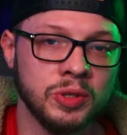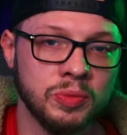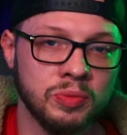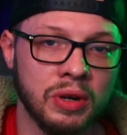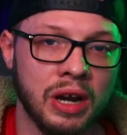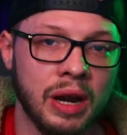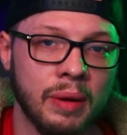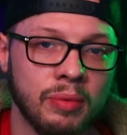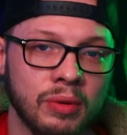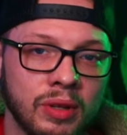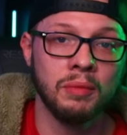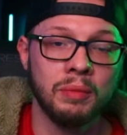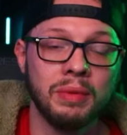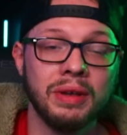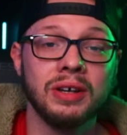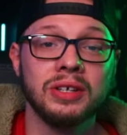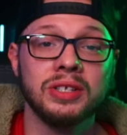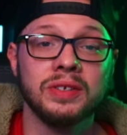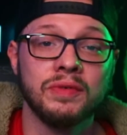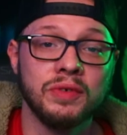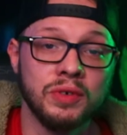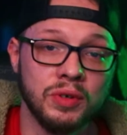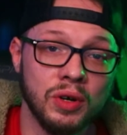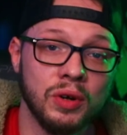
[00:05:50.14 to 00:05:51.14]
properly, because
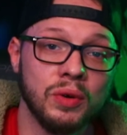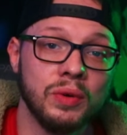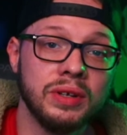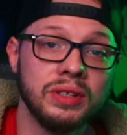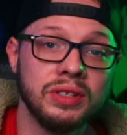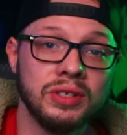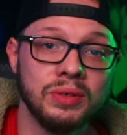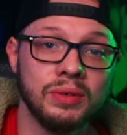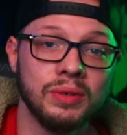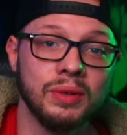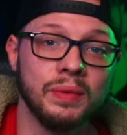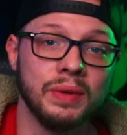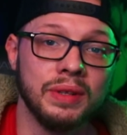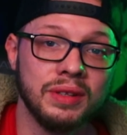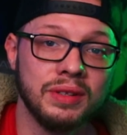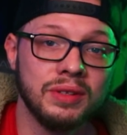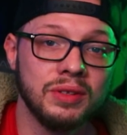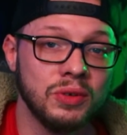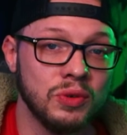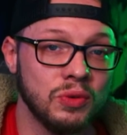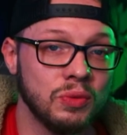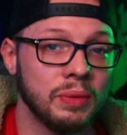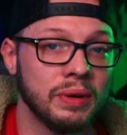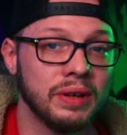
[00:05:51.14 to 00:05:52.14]
if you go into it with
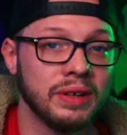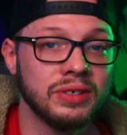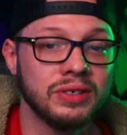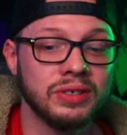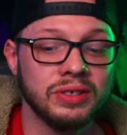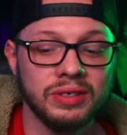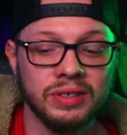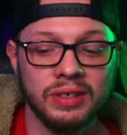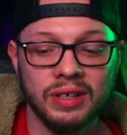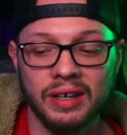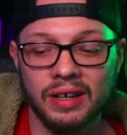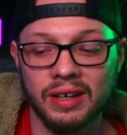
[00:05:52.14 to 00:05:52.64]
too much